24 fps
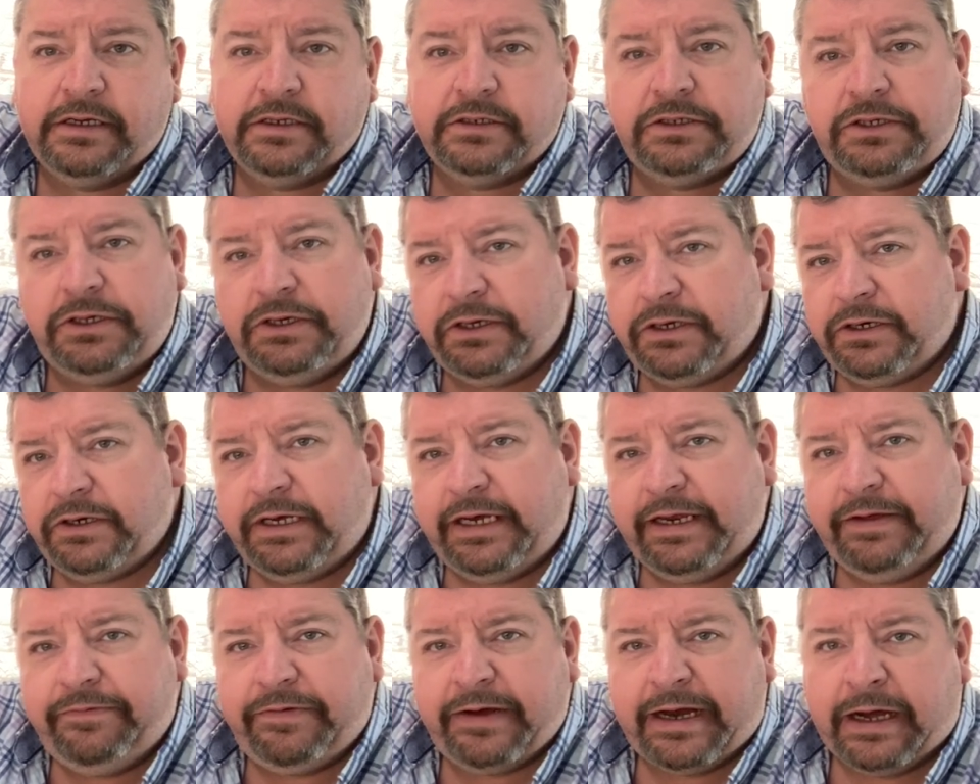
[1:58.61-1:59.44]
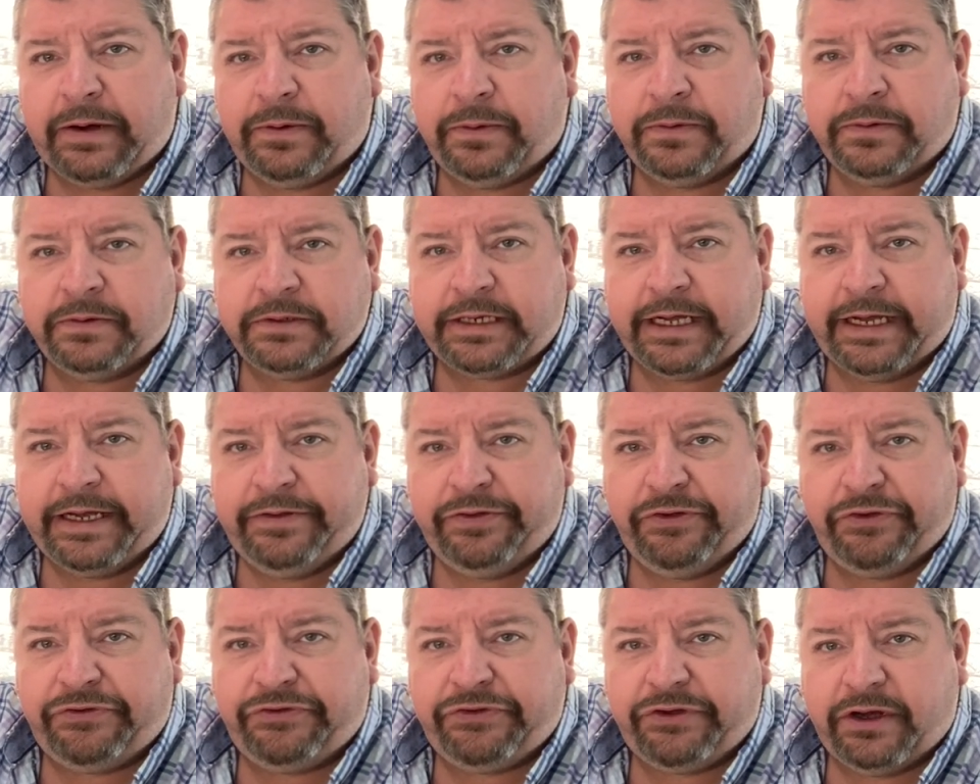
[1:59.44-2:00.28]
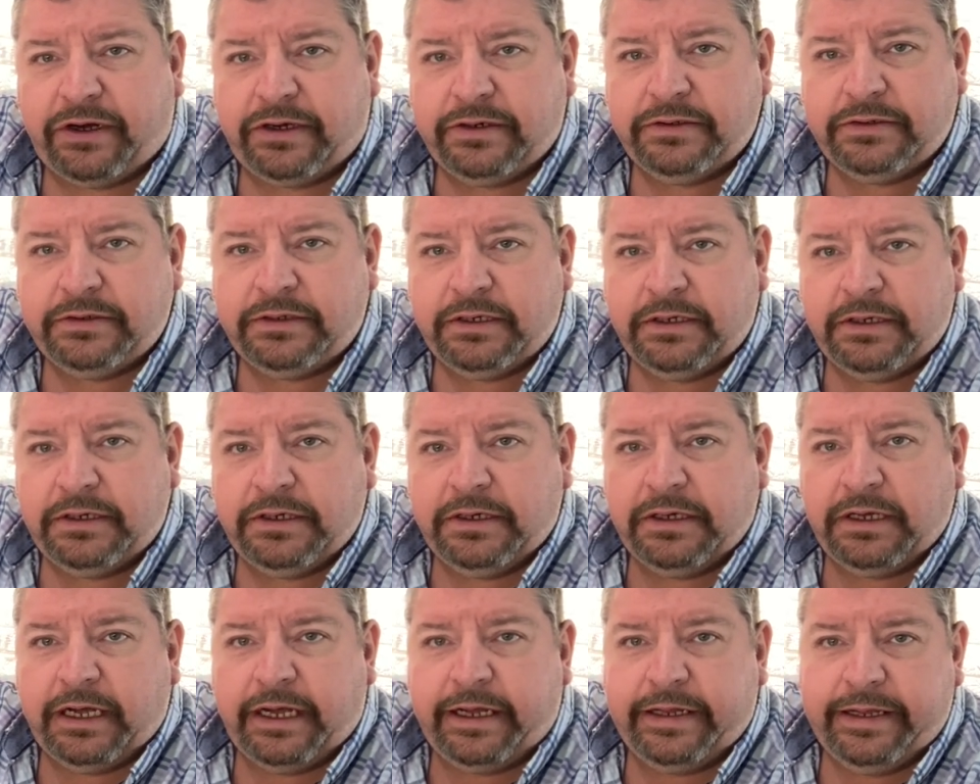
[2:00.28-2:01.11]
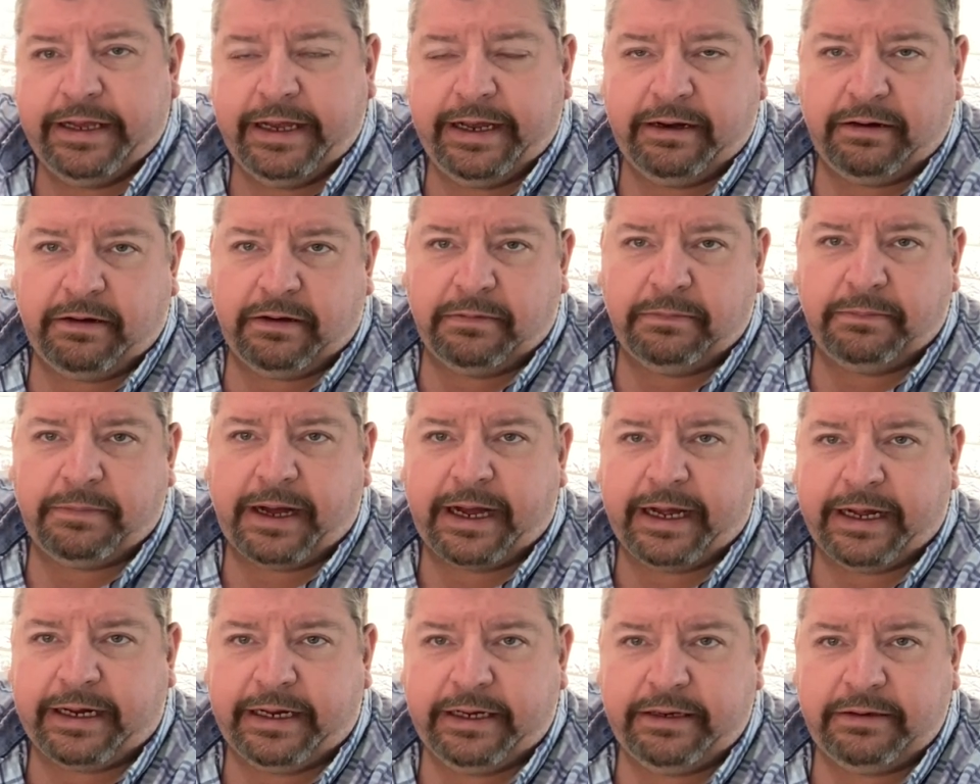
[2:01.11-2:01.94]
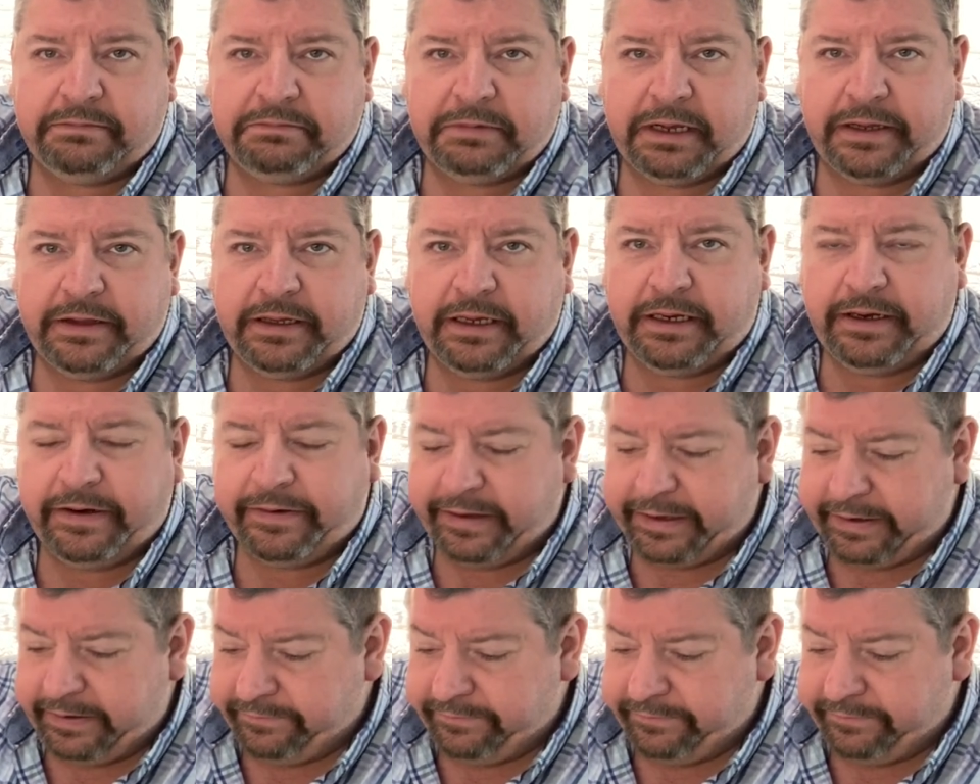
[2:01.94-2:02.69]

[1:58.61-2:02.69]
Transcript: So you could leave it out all day in the sun and then come back and then you get